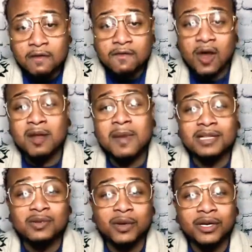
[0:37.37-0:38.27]
Follow my
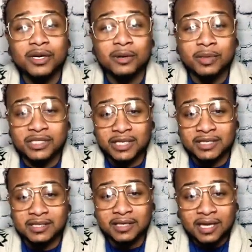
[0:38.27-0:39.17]
Twitter, which
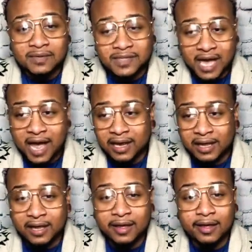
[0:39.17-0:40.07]
is
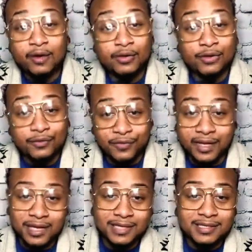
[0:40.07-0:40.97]
LoveToddy,
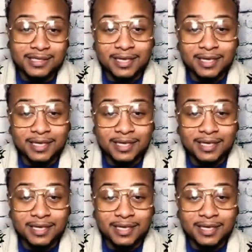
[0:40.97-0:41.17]
LUVTODDIE.